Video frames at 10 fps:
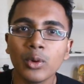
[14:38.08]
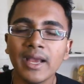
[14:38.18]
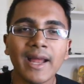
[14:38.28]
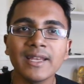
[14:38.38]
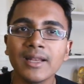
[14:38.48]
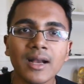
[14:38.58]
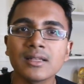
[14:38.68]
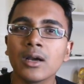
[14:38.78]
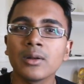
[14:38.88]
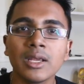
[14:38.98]
Had he
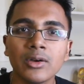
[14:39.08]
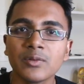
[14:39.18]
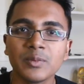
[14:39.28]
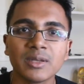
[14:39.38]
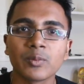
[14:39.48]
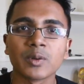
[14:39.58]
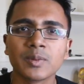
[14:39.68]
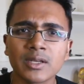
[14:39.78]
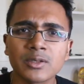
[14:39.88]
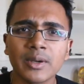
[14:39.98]
not known he would have been
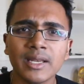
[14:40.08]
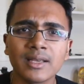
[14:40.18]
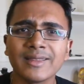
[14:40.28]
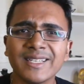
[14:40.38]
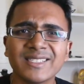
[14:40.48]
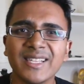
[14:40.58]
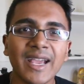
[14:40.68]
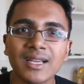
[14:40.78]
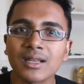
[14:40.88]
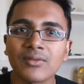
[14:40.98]
perpetuating these
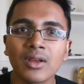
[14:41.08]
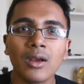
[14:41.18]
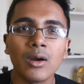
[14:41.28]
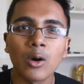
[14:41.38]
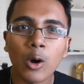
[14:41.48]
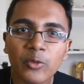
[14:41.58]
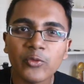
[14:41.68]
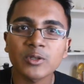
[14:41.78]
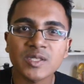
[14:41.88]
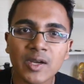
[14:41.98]
negative,
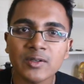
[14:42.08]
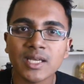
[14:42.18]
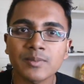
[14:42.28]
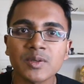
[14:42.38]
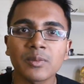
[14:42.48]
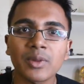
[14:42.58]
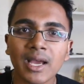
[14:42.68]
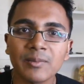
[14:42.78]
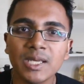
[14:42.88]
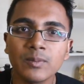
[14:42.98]
hurtful stereotypes about
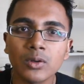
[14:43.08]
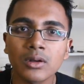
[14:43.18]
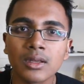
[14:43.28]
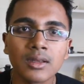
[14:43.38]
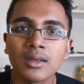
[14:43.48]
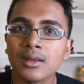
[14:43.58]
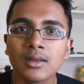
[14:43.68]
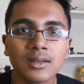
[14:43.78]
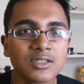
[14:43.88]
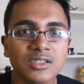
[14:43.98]
black people?
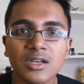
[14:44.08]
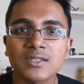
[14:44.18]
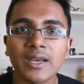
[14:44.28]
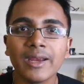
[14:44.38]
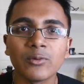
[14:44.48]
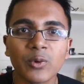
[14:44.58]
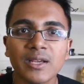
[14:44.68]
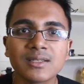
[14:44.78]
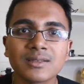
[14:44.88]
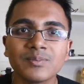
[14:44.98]
Such a
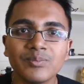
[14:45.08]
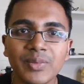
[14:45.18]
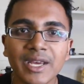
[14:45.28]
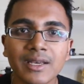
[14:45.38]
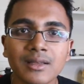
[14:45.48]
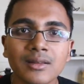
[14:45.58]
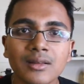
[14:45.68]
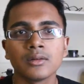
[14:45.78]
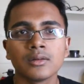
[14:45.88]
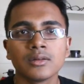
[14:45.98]
racist bigot.
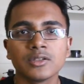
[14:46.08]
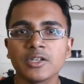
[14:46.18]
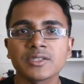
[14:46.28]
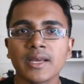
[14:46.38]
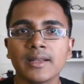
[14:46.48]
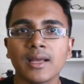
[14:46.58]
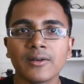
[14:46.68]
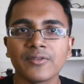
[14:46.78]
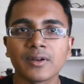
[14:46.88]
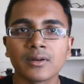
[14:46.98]
Just to end
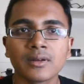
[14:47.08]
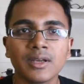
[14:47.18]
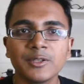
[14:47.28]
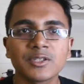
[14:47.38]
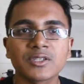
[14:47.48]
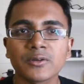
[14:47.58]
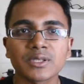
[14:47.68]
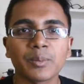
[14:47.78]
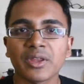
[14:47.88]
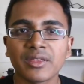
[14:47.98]
off here, it just shows
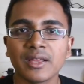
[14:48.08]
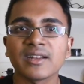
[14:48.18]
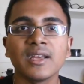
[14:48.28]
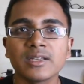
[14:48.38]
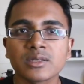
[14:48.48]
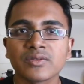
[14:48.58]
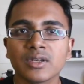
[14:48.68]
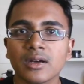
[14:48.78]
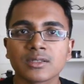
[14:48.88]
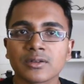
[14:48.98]
the pathetic natures of the
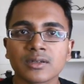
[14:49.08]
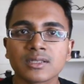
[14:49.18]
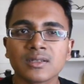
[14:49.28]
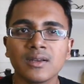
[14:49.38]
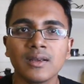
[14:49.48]
Young Turks.